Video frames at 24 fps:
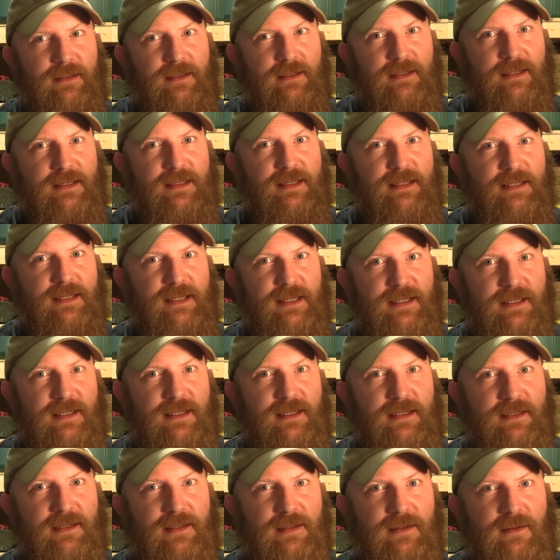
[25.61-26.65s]

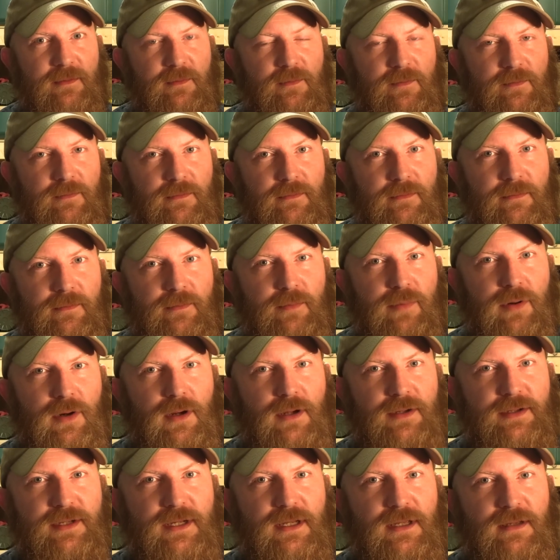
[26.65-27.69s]
assistant
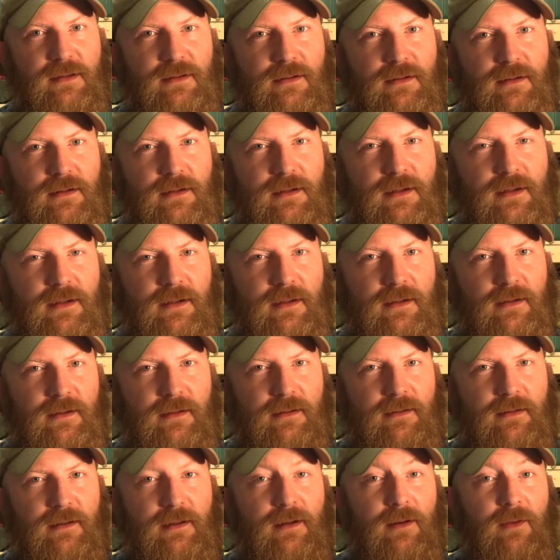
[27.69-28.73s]
prosecutor
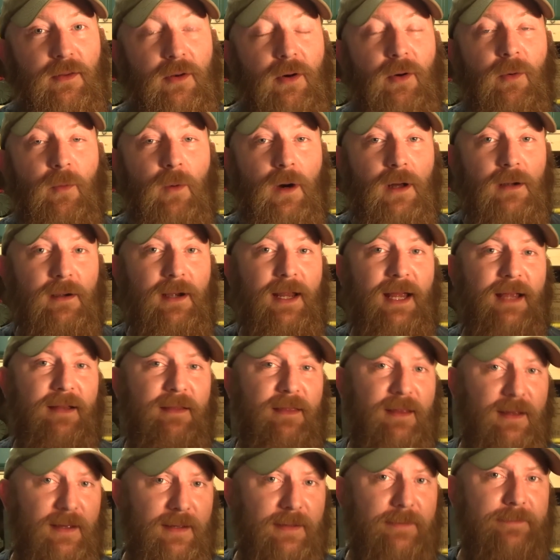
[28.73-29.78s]
during the whole
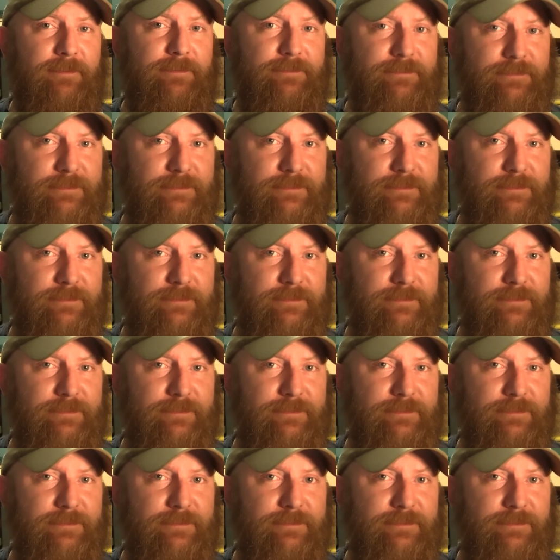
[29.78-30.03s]
Watergate thing.